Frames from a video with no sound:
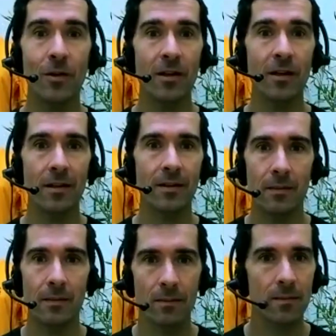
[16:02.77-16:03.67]
looking at
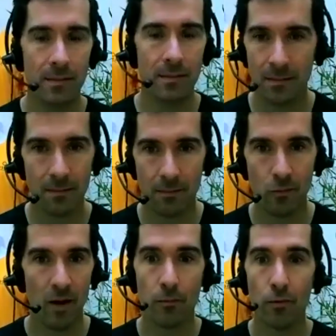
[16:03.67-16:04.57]

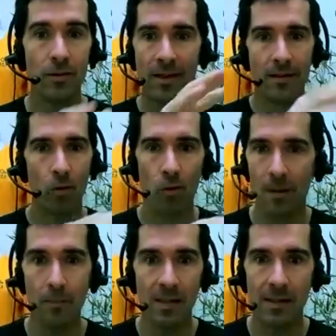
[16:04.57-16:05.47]
projects or
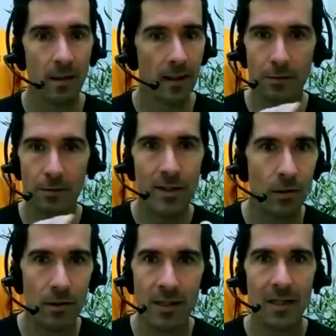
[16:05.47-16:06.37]
companies like Trees
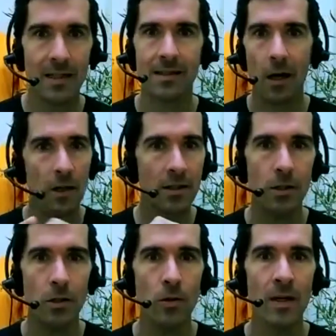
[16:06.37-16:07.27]
Not Teas,
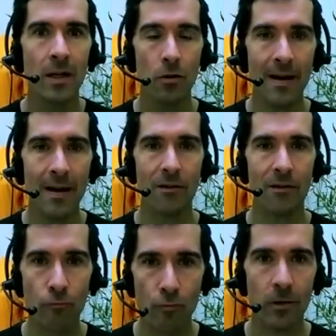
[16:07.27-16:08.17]
Undo, who are
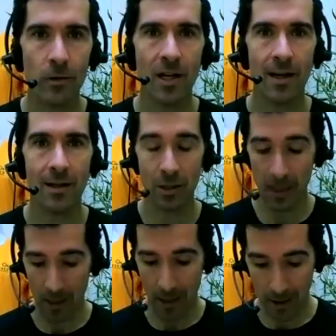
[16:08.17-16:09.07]
making real change,
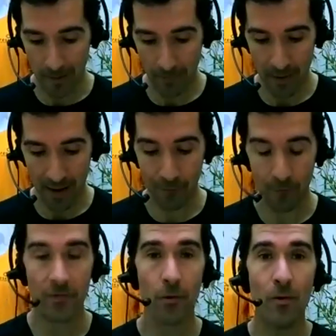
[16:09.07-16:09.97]
and
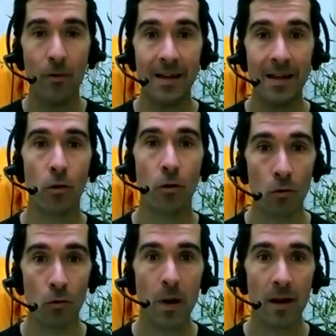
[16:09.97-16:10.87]
that we can
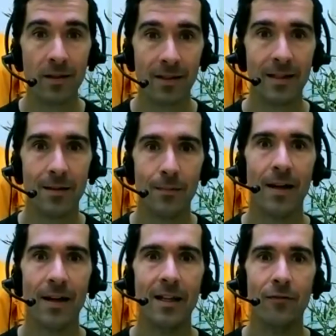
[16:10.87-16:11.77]
all personally
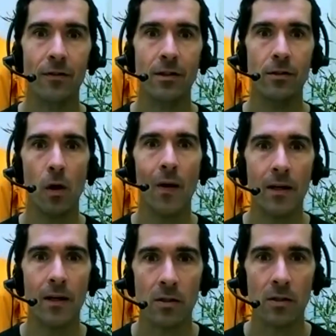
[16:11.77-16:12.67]
make a difference through our
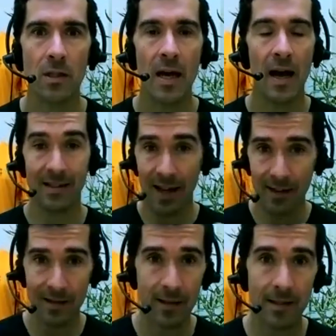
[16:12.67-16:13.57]
actions as
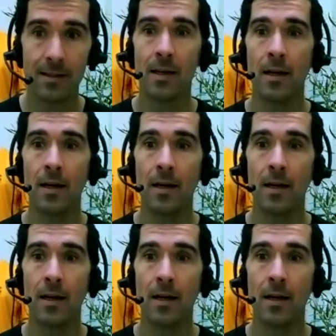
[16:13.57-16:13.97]
athletes,